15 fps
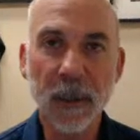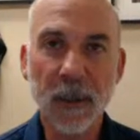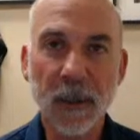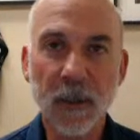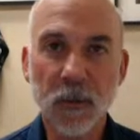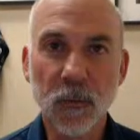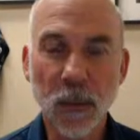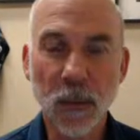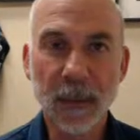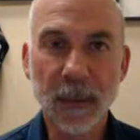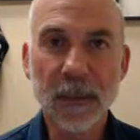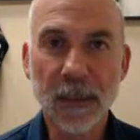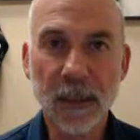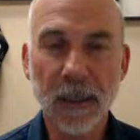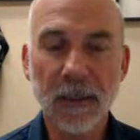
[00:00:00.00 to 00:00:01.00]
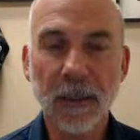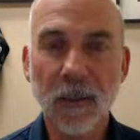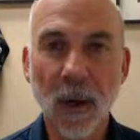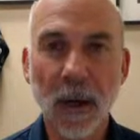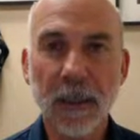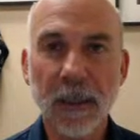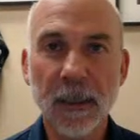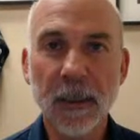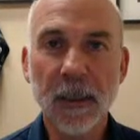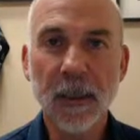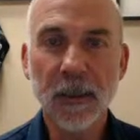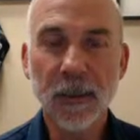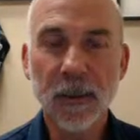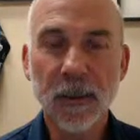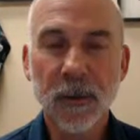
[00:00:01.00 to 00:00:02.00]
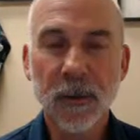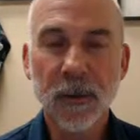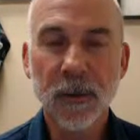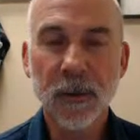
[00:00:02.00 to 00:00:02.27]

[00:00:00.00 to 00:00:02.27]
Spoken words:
is really to get the body tuned up